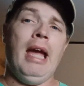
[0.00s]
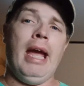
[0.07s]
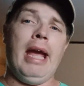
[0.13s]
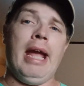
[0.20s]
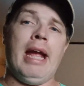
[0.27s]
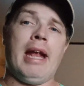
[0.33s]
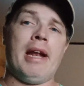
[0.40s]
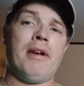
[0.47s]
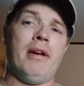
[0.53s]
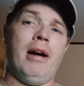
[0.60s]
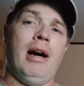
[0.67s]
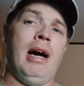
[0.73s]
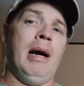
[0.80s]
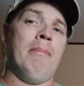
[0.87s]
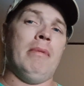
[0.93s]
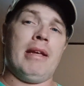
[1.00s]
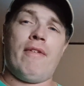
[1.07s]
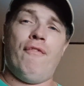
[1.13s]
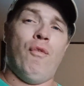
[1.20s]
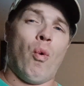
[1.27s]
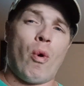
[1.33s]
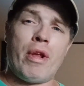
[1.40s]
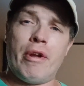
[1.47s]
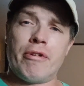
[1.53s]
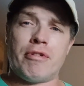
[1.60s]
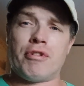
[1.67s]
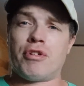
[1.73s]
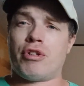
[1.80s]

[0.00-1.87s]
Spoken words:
and like 4 years of